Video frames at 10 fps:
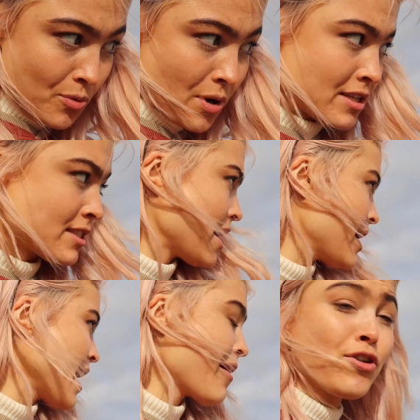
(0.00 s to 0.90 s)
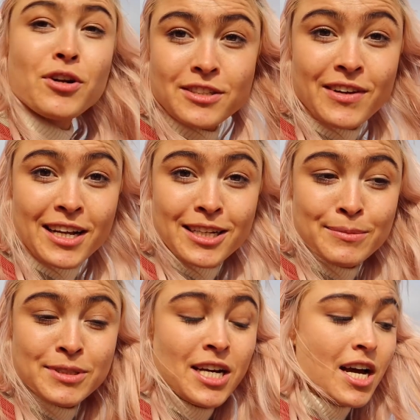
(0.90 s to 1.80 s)
But whilst I haven't got it
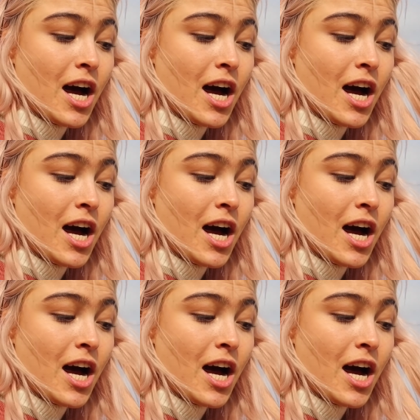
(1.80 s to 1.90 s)
developed,